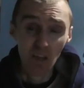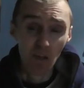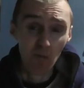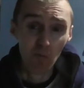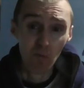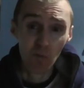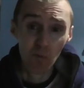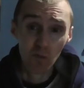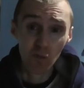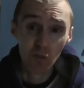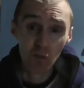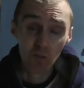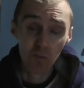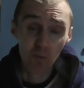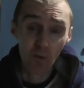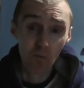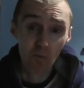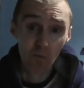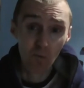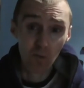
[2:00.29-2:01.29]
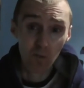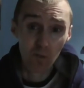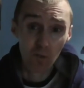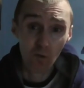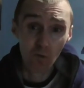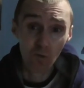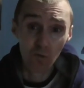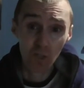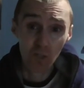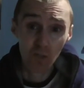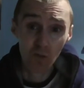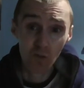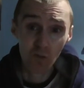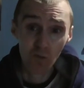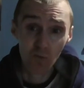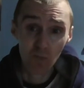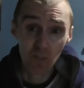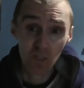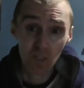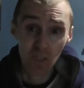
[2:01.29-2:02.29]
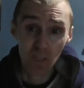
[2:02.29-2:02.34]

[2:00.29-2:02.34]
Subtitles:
And what we were told to do was